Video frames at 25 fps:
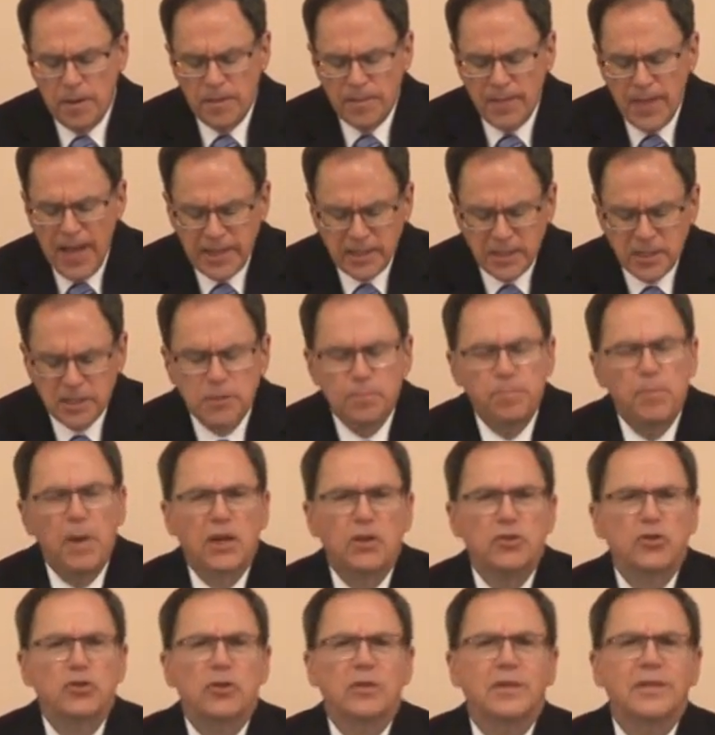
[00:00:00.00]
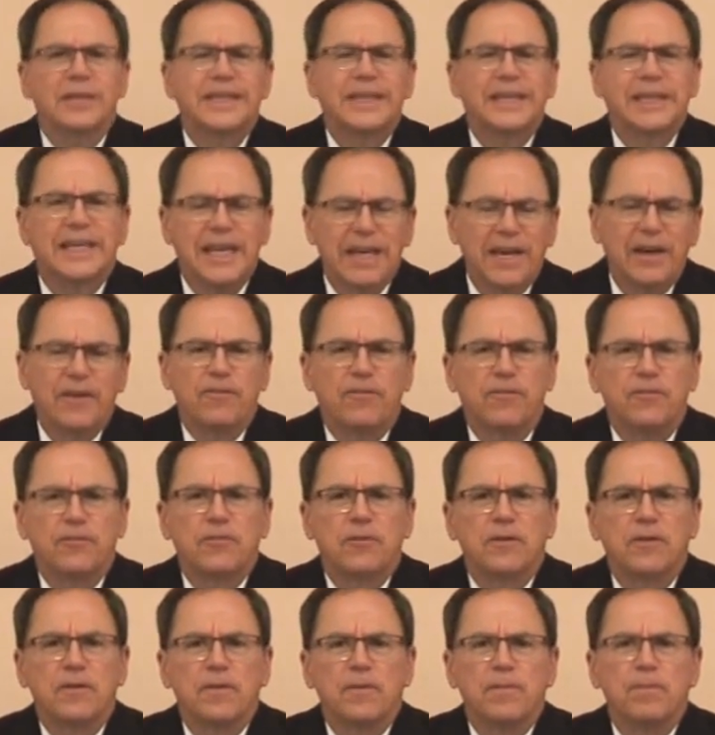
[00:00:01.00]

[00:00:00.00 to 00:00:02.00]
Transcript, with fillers: That special gift